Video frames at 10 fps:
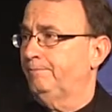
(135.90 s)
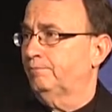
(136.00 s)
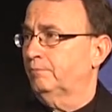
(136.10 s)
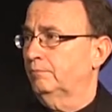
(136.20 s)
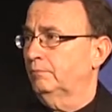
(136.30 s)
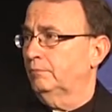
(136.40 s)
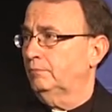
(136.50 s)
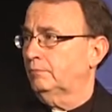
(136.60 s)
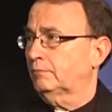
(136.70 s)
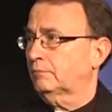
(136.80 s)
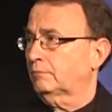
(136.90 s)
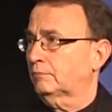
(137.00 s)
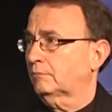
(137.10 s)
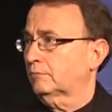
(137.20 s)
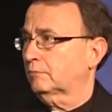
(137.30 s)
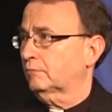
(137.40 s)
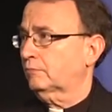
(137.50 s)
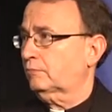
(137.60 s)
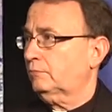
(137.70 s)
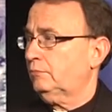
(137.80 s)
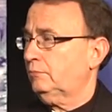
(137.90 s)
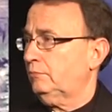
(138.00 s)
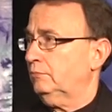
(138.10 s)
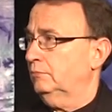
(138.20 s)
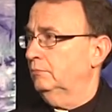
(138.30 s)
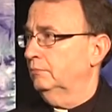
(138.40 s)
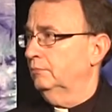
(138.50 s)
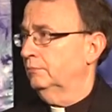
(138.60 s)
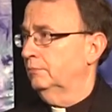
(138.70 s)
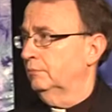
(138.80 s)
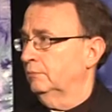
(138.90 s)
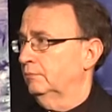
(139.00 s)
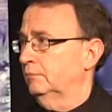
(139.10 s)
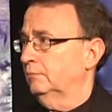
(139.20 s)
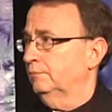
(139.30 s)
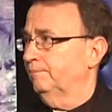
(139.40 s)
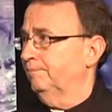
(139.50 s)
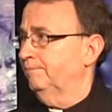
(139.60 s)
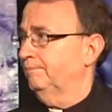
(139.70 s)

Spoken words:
(not speaking)